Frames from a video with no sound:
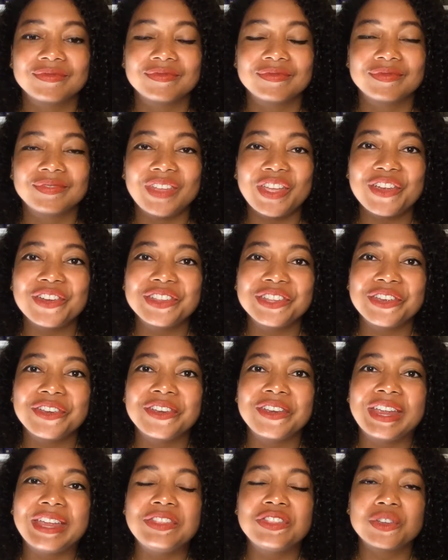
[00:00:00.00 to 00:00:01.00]
Earlier
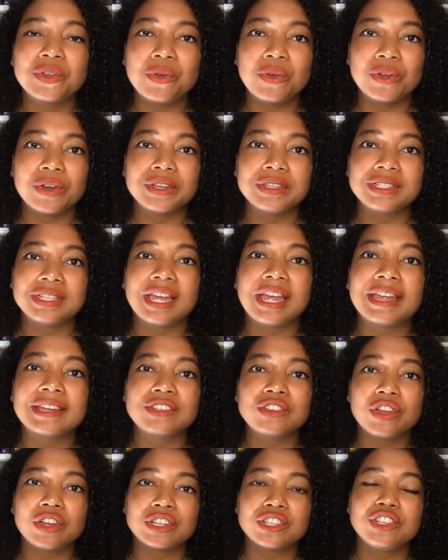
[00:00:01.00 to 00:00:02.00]
in the course, I
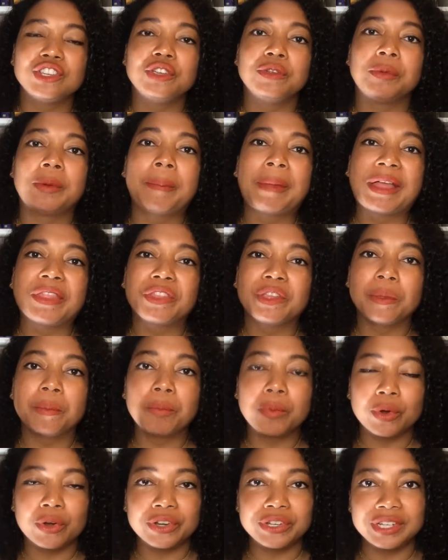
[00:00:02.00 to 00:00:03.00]
talked to you about the
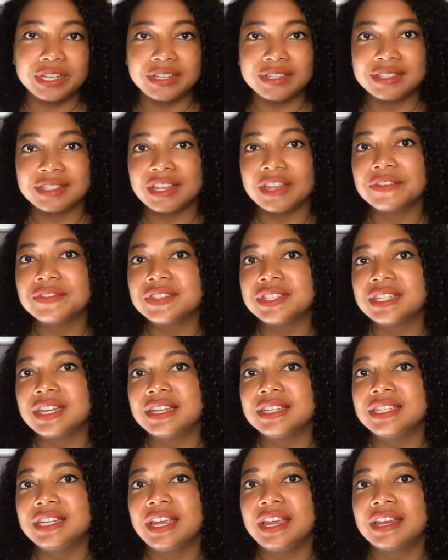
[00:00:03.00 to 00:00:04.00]
importance of
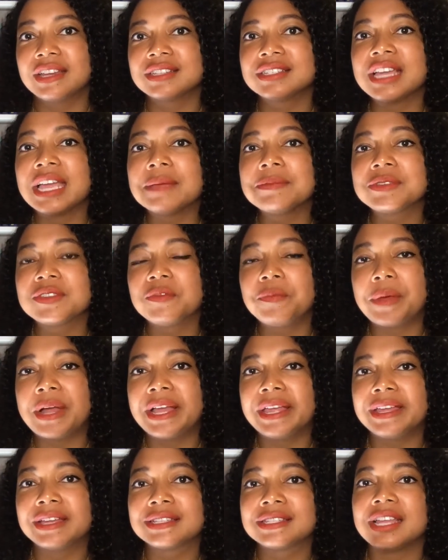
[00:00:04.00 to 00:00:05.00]
studying types of
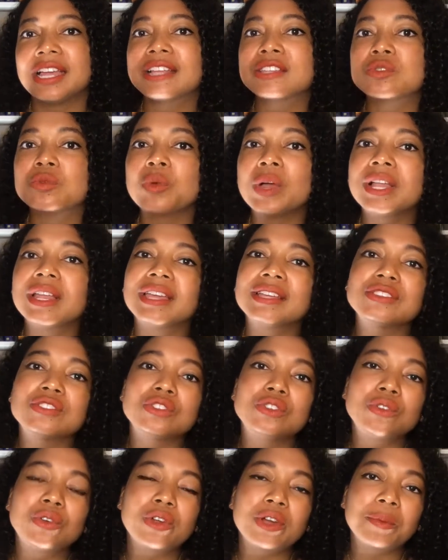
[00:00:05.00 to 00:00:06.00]
bias as well as
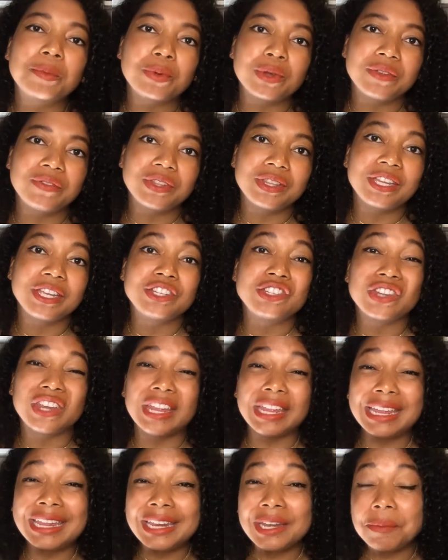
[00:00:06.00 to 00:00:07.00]
your privilege
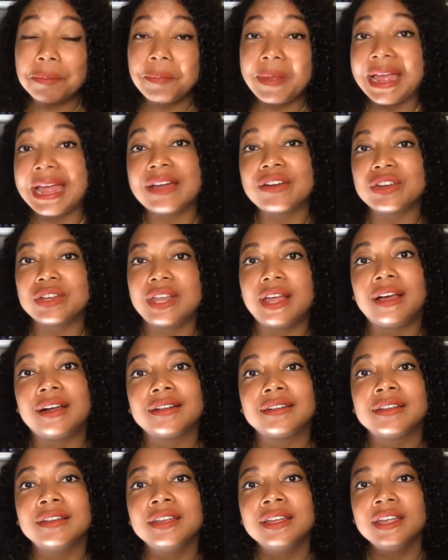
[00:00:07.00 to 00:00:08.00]
in parallel
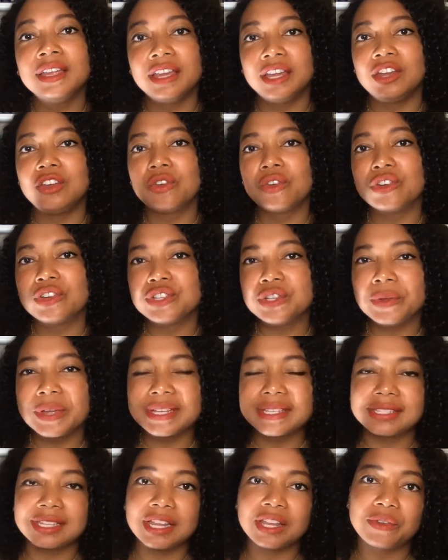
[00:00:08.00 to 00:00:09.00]
in order to
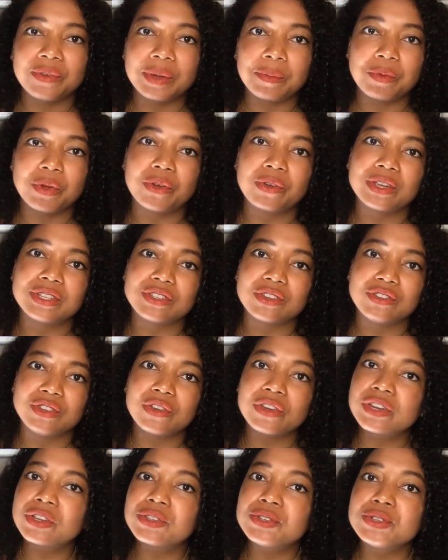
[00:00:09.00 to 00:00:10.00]
accelerate progress on your
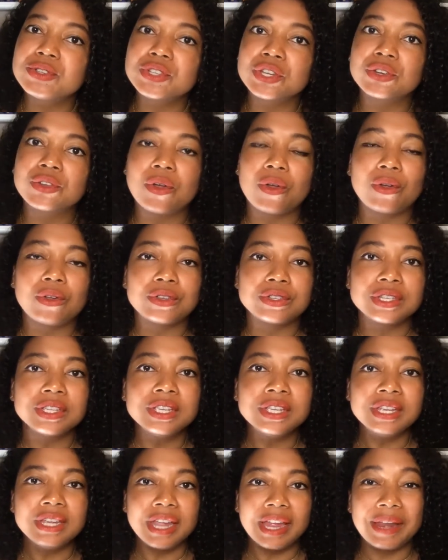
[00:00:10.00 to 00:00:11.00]
inclusion goals
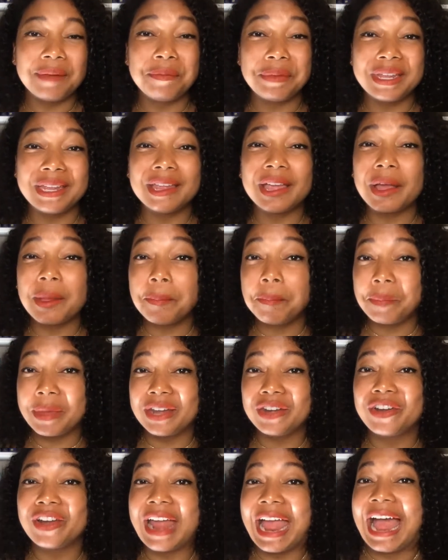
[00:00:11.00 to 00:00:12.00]
and be a better
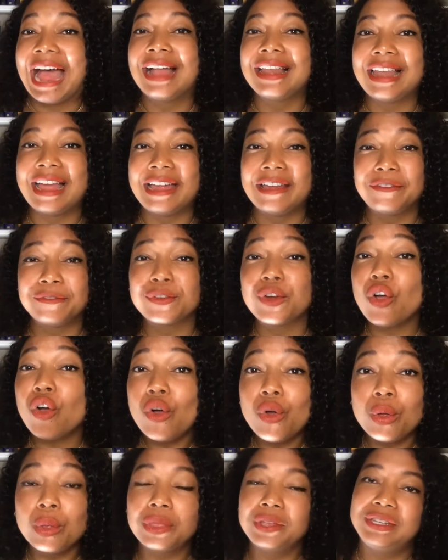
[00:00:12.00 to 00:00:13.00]
ally for all
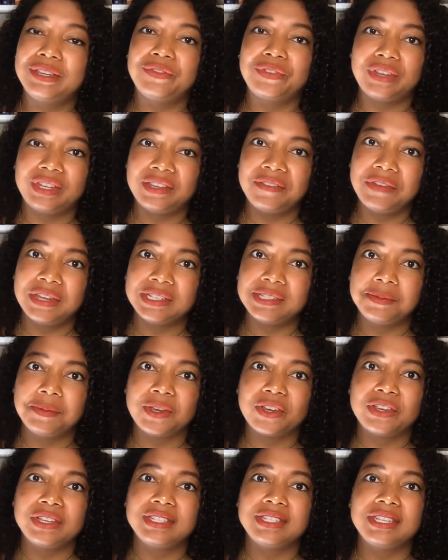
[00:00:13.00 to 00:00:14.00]
the different lived
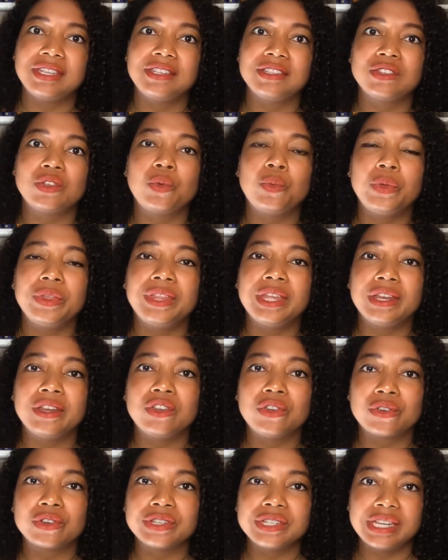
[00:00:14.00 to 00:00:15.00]
experiences within your
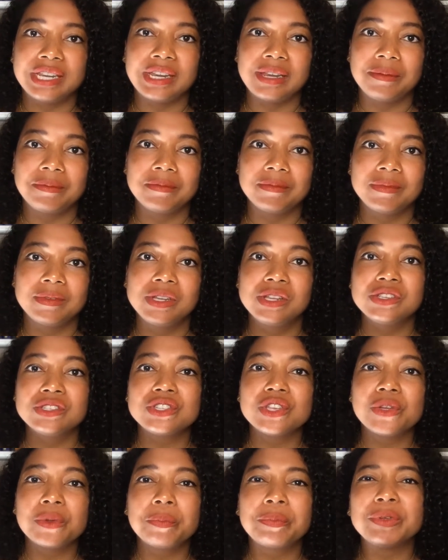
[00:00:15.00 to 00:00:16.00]
team. So
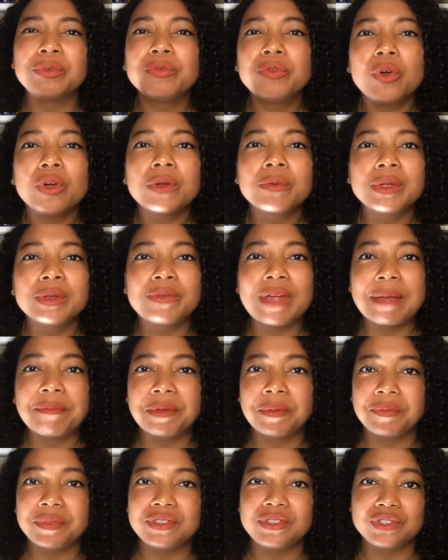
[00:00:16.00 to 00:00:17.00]
before we wrap up
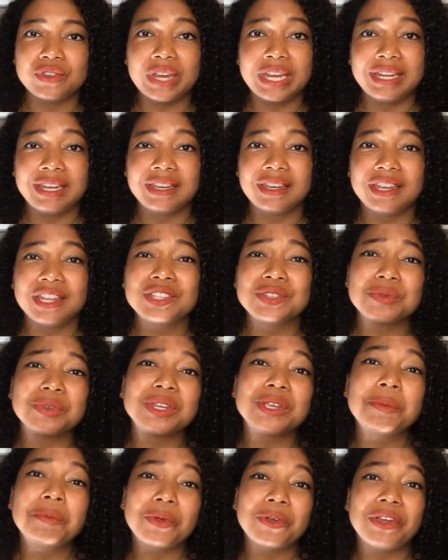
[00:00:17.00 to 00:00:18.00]
this training, it's really
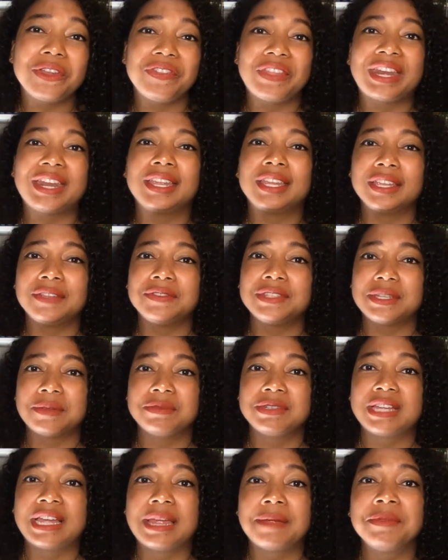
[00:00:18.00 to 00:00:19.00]
important that I give some
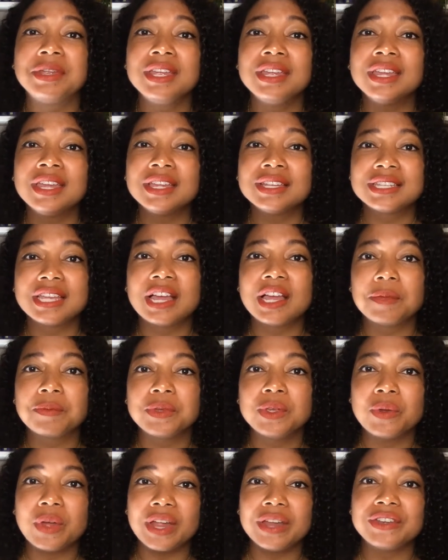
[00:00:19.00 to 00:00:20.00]
time to help you
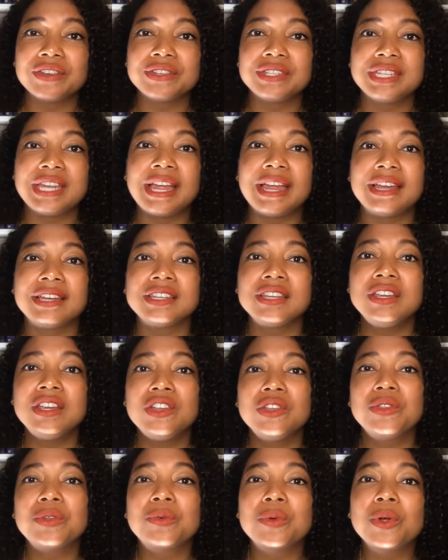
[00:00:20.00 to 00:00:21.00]
understand the
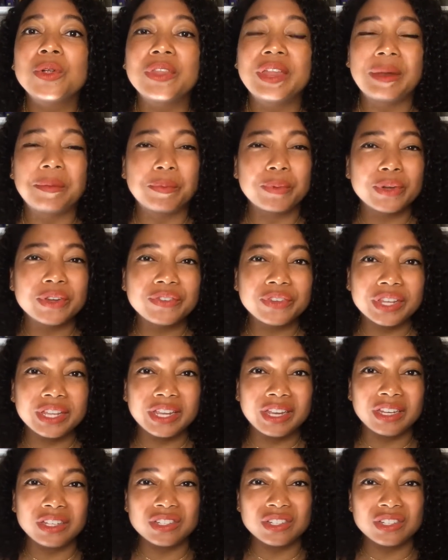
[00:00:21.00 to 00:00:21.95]
role that privilege,